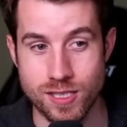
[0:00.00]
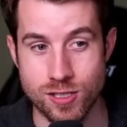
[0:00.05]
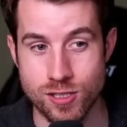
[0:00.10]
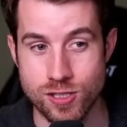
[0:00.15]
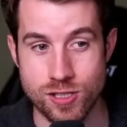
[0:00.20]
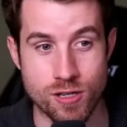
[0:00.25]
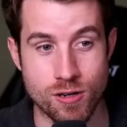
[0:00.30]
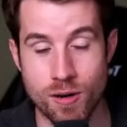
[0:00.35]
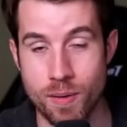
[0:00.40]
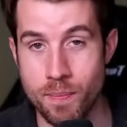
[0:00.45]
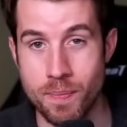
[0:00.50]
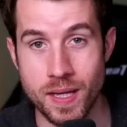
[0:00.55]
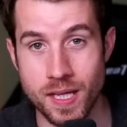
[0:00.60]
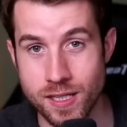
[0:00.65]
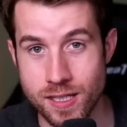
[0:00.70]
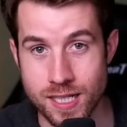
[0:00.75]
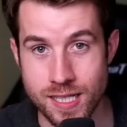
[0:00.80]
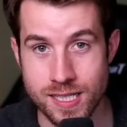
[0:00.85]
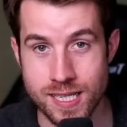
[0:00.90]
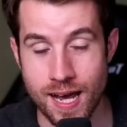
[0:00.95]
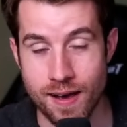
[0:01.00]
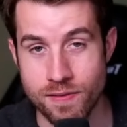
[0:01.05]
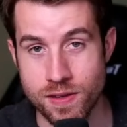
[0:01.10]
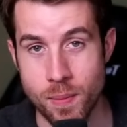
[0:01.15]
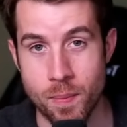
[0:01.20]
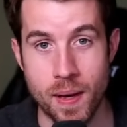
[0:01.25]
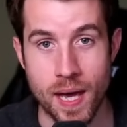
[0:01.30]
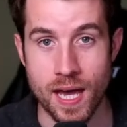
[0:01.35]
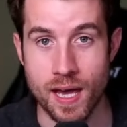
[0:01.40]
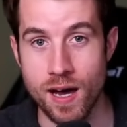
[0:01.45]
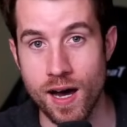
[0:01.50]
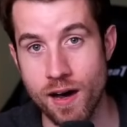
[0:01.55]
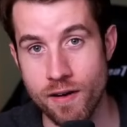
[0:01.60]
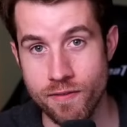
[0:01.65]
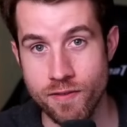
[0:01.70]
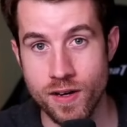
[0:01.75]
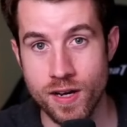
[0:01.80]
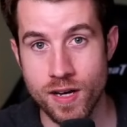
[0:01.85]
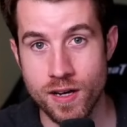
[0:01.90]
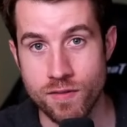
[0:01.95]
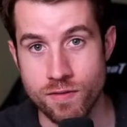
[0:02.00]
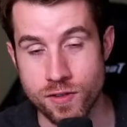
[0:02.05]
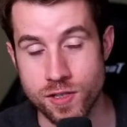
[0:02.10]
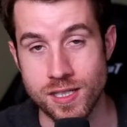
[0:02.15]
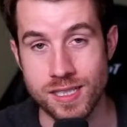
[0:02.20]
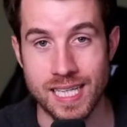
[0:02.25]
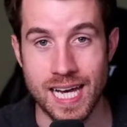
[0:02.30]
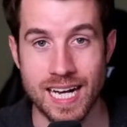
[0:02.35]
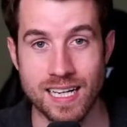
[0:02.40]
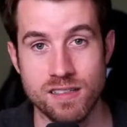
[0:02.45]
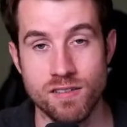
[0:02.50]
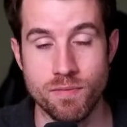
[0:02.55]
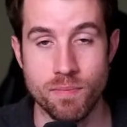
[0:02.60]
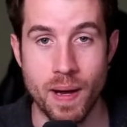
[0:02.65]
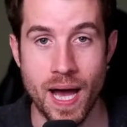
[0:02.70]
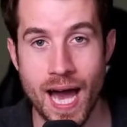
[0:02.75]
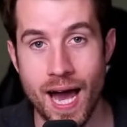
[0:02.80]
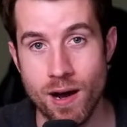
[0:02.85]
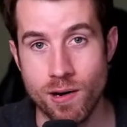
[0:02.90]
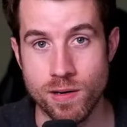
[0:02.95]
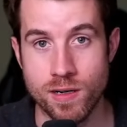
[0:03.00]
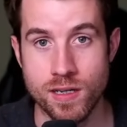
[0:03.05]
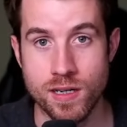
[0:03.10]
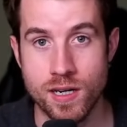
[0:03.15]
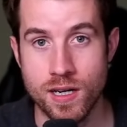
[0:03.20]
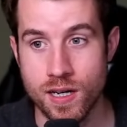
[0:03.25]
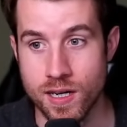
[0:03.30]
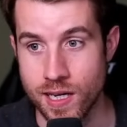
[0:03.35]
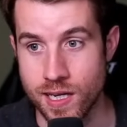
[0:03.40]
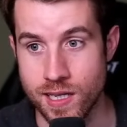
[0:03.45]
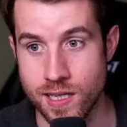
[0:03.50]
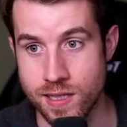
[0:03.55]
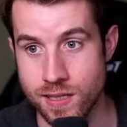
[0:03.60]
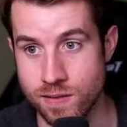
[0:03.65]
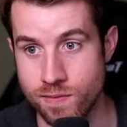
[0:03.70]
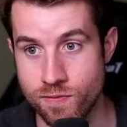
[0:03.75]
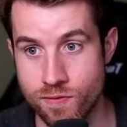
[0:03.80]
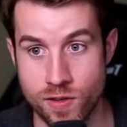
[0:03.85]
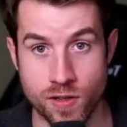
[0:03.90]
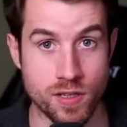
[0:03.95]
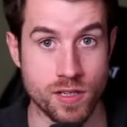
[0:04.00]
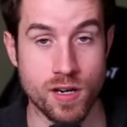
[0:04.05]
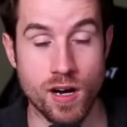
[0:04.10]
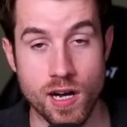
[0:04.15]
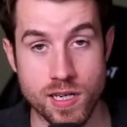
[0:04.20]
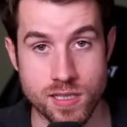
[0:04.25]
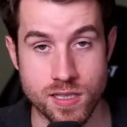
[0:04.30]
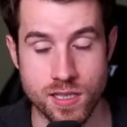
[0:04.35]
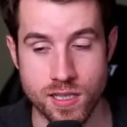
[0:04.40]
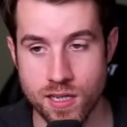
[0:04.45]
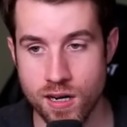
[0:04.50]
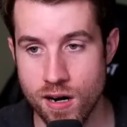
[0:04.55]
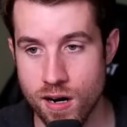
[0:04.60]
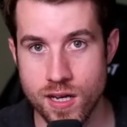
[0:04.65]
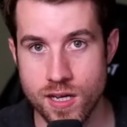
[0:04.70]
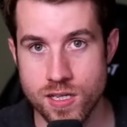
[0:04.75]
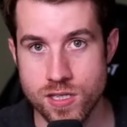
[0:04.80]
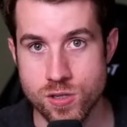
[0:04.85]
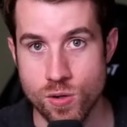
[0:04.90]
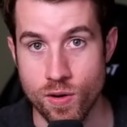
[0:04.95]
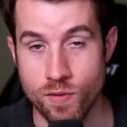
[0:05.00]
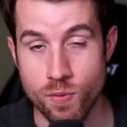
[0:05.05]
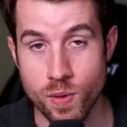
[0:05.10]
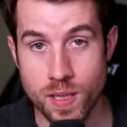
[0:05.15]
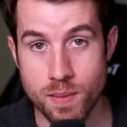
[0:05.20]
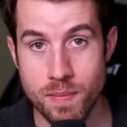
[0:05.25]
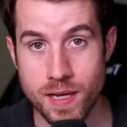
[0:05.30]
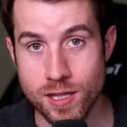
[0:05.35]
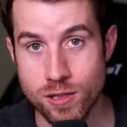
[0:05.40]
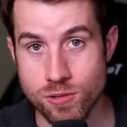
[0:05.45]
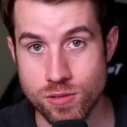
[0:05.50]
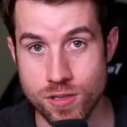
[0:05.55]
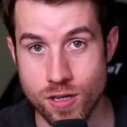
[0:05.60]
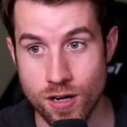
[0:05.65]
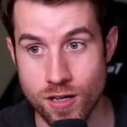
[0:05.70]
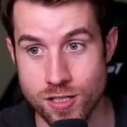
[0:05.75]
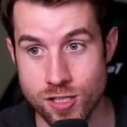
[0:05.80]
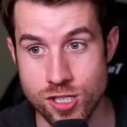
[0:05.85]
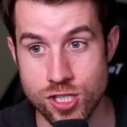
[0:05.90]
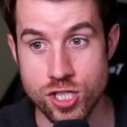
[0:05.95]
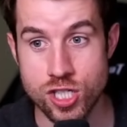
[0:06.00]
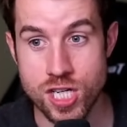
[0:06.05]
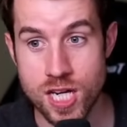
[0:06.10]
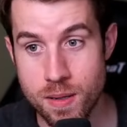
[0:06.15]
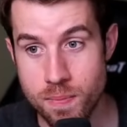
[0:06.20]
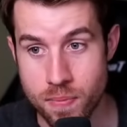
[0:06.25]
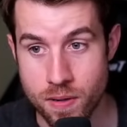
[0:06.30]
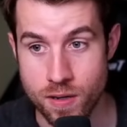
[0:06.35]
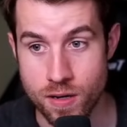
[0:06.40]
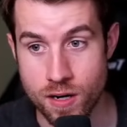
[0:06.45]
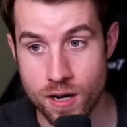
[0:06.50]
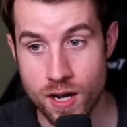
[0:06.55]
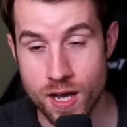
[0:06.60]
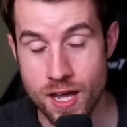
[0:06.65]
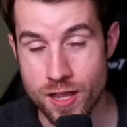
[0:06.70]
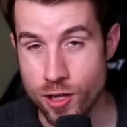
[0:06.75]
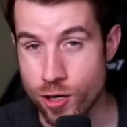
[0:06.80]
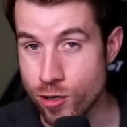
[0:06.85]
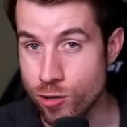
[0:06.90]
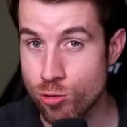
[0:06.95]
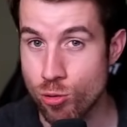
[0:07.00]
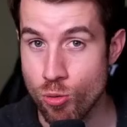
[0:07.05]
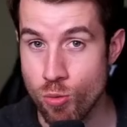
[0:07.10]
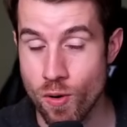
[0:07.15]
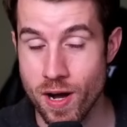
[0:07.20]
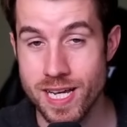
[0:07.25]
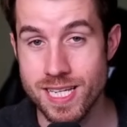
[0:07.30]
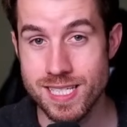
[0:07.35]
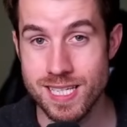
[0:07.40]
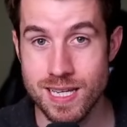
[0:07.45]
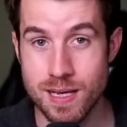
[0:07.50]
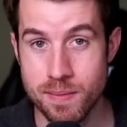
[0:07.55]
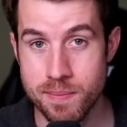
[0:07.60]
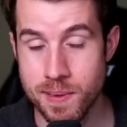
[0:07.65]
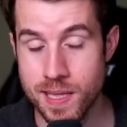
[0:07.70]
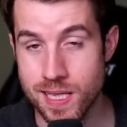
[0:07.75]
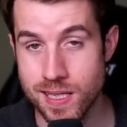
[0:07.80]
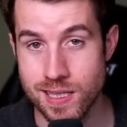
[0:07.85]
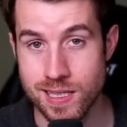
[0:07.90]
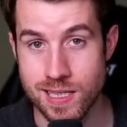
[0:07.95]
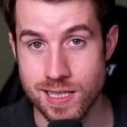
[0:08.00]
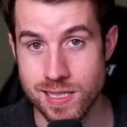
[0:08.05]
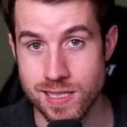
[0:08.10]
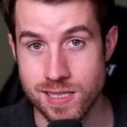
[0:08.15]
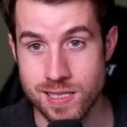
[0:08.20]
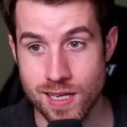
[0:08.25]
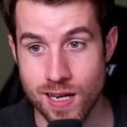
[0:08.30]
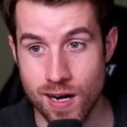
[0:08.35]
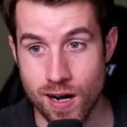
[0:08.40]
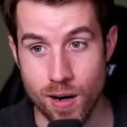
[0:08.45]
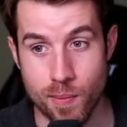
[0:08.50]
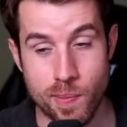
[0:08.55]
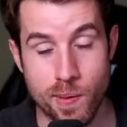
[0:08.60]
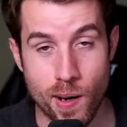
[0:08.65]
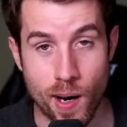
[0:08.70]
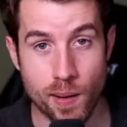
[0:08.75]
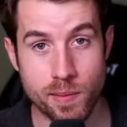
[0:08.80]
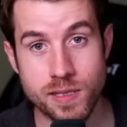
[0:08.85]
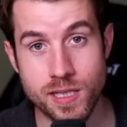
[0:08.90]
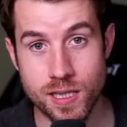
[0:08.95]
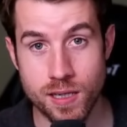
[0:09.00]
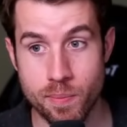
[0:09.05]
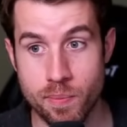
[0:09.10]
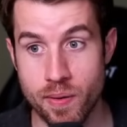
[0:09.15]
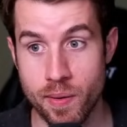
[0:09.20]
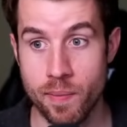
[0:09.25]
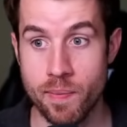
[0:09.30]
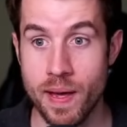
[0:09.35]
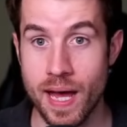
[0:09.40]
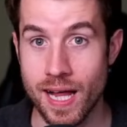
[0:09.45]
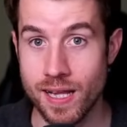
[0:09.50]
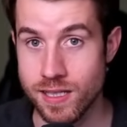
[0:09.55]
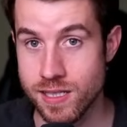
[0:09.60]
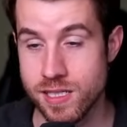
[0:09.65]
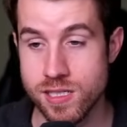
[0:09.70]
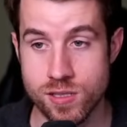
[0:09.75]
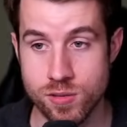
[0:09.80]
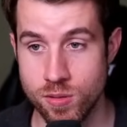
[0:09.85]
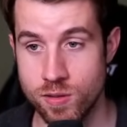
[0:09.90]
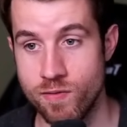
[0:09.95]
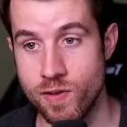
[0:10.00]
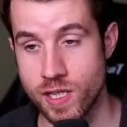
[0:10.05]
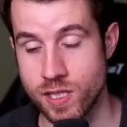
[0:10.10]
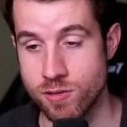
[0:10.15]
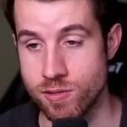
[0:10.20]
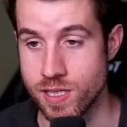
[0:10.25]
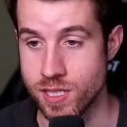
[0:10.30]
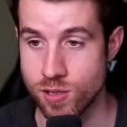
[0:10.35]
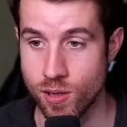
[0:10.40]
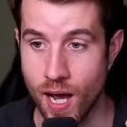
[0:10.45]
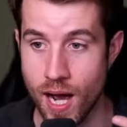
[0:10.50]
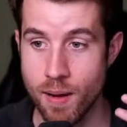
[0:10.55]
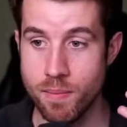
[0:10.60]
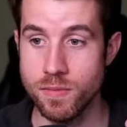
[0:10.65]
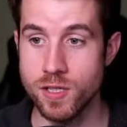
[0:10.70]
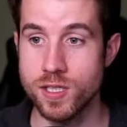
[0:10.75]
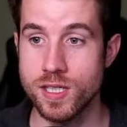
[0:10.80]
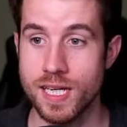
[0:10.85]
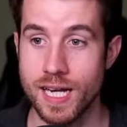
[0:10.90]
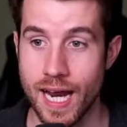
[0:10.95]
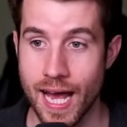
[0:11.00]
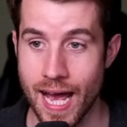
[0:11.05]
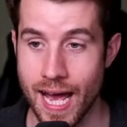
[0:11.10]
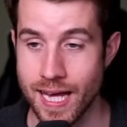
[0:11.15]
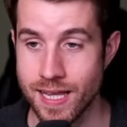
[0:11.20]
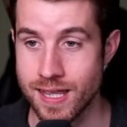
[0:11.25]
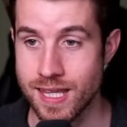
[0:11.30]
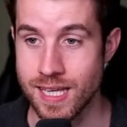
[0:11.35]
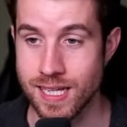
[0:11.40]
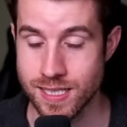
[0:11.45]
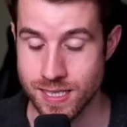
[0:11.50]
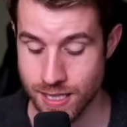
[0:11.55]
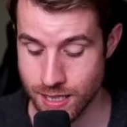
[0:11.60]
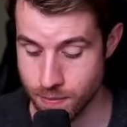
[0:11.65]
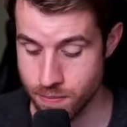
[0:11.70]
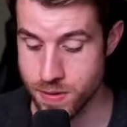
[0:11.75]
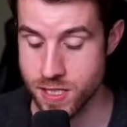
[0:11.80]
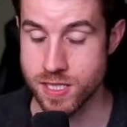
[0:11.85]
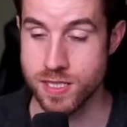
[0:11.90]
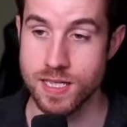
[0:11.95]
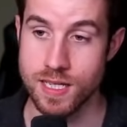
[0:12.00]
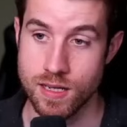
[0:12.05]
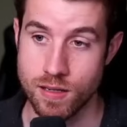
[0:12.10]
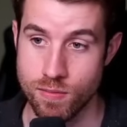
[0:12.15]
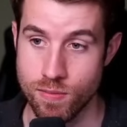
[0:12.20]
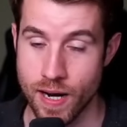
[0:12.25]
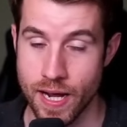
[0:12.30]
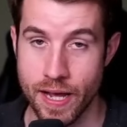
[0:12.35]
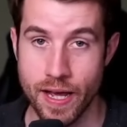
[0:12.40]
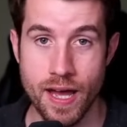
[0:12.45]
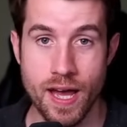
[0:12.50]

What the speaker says: their abilities have to pay off for the lack of power and for the cost of the card. So if we can make those cards cheaper, their crazy abilities are probably going to propel us to a victory. So I'm looking at things like Mystique, right?